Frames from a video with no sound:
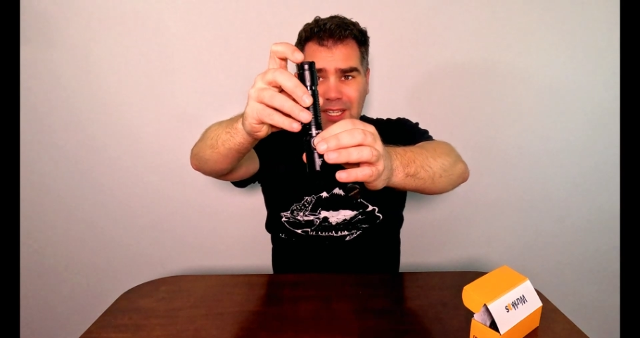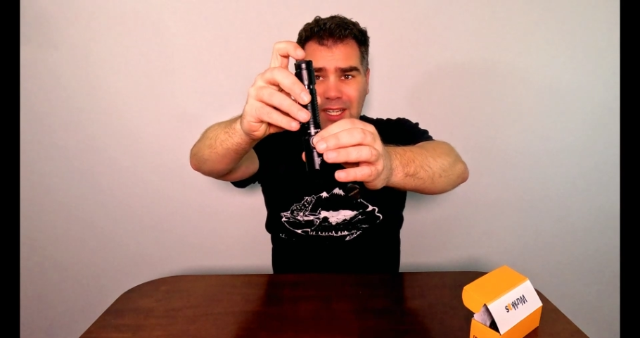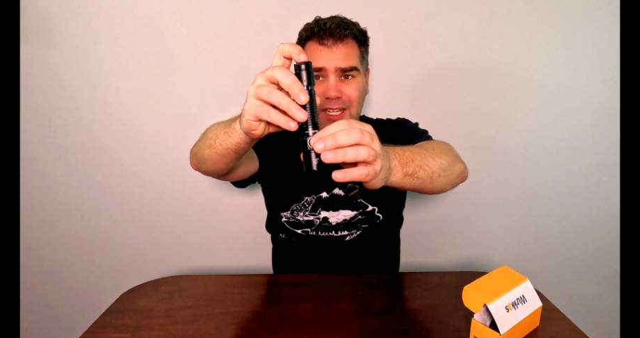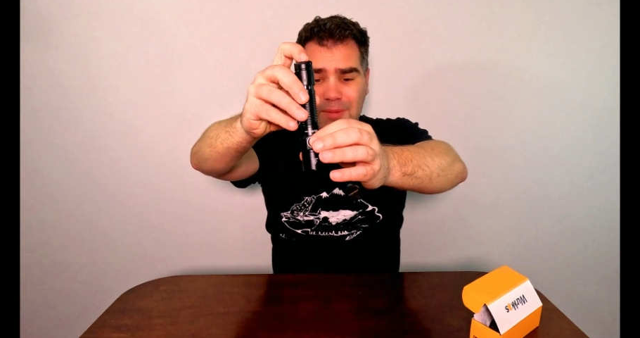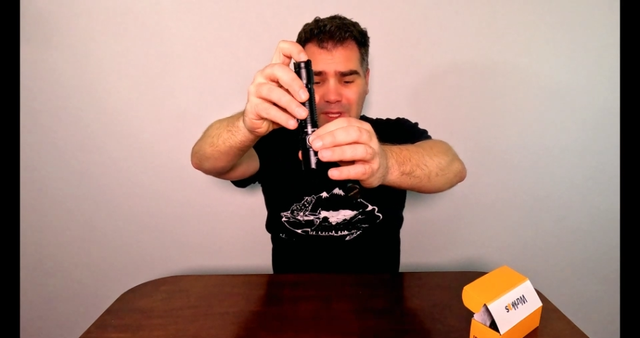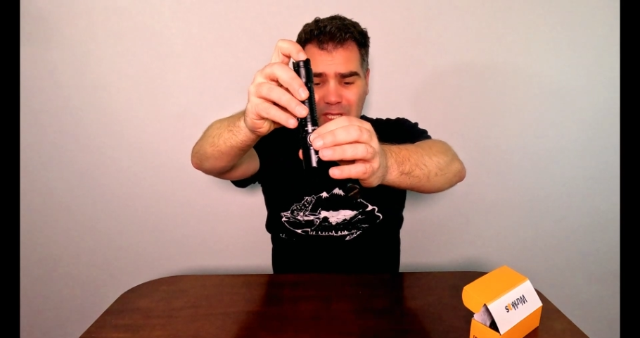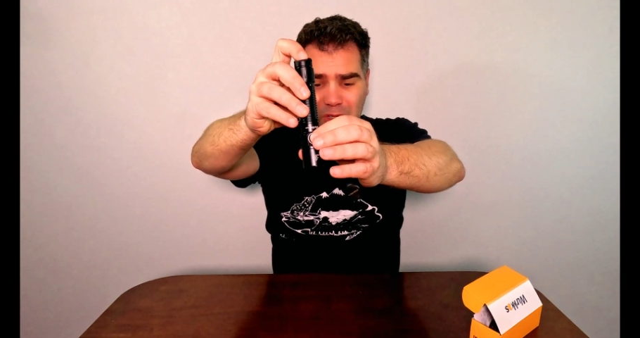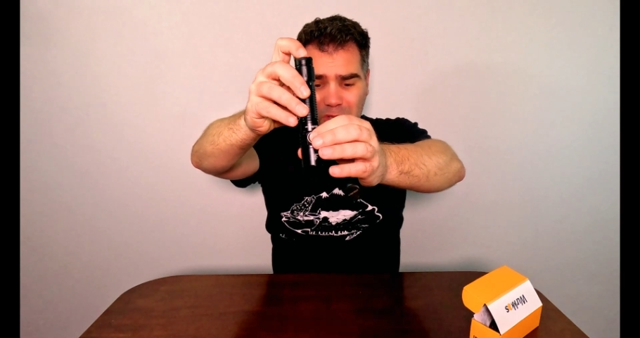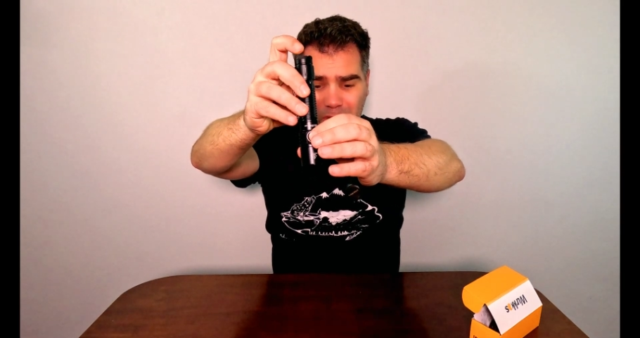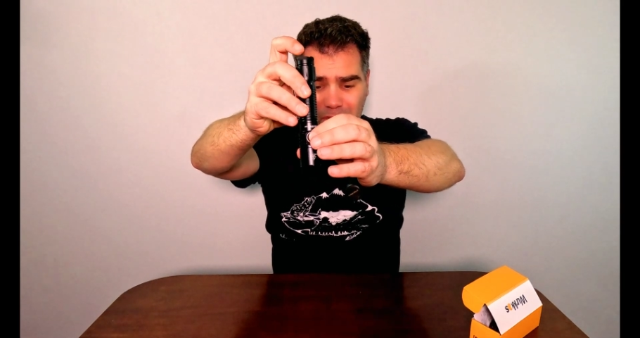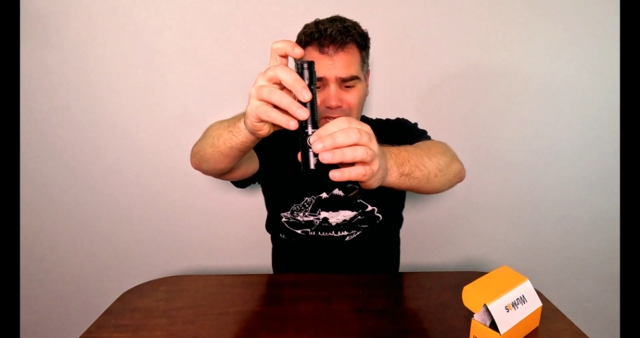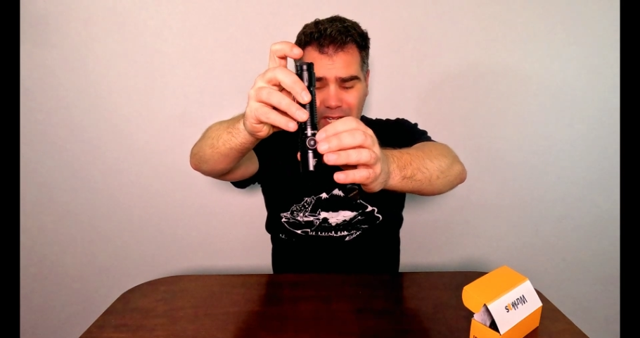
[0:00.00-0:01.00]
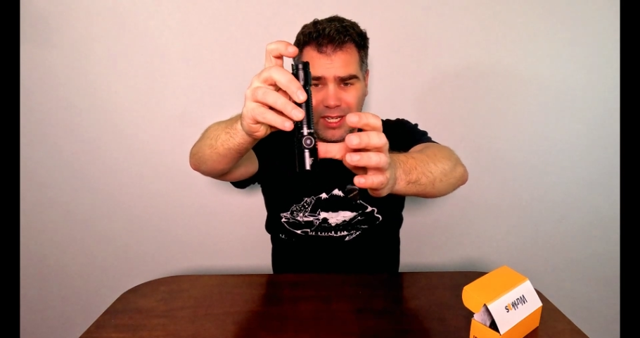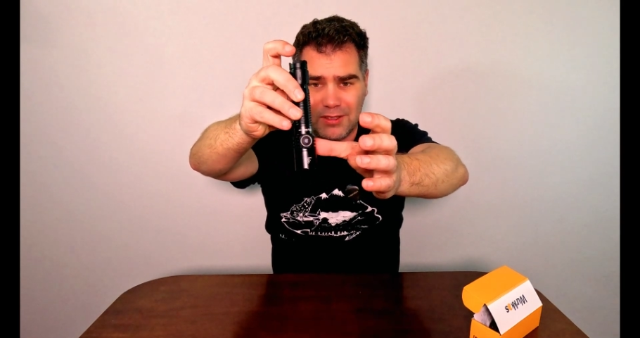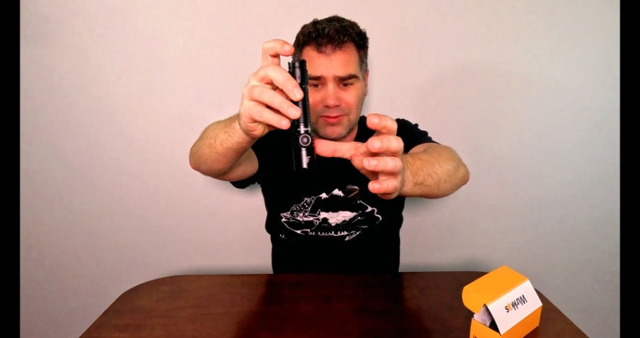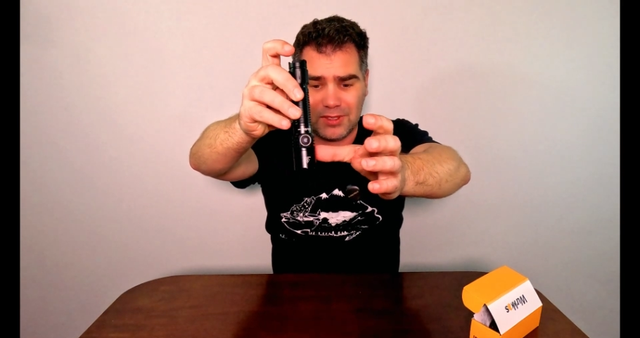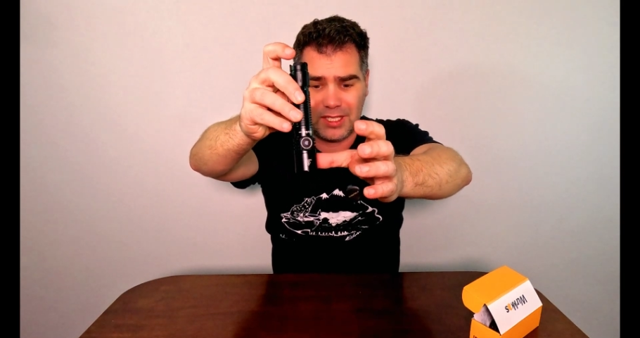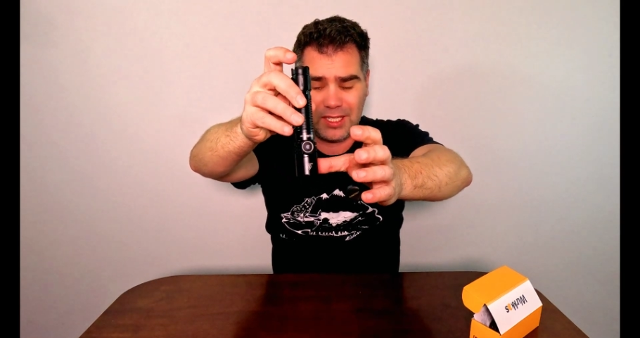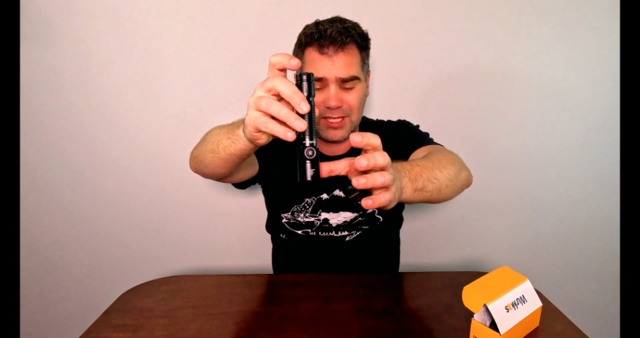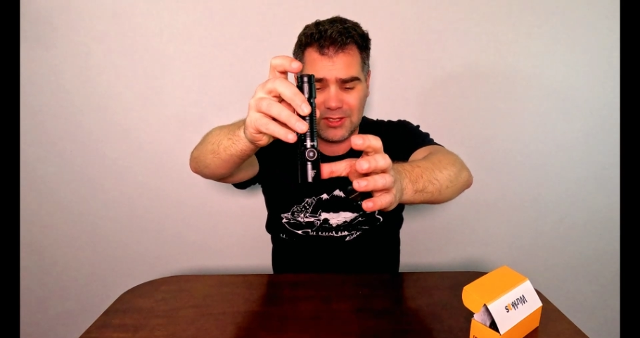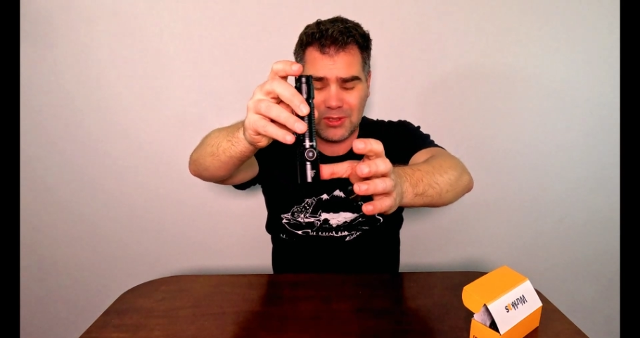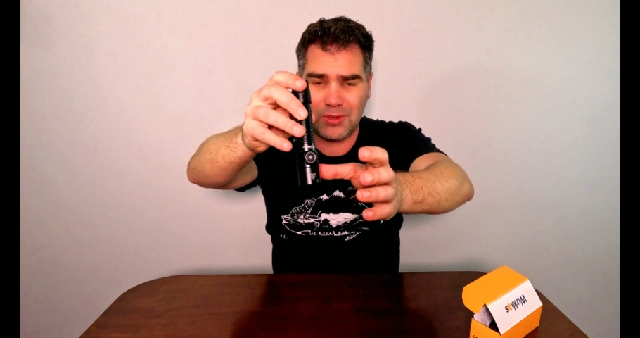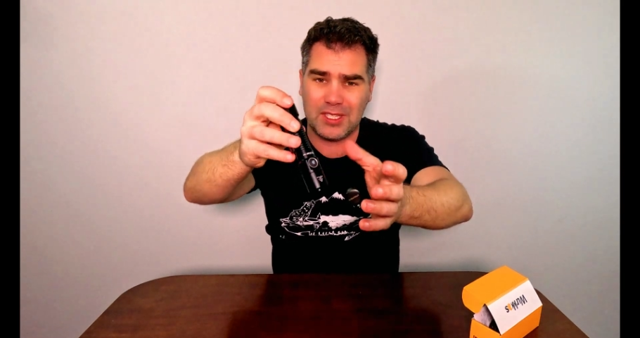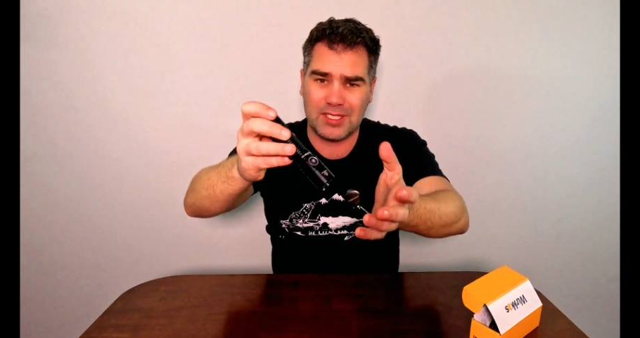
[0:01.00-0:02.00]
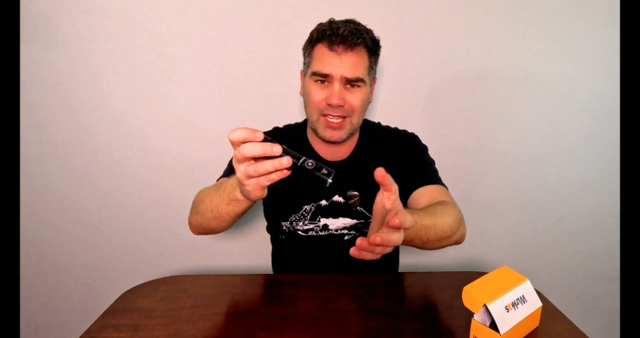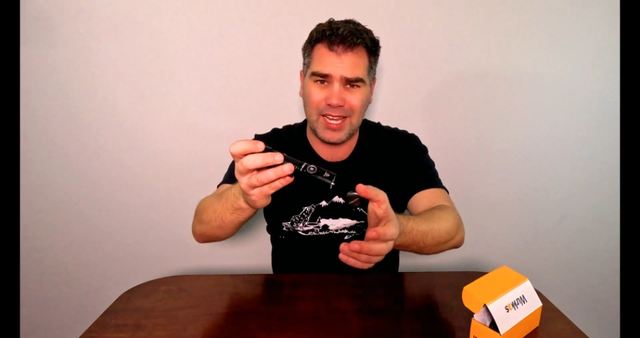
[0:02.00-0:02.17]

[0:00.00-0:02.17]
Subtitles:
And then you turn it off. So this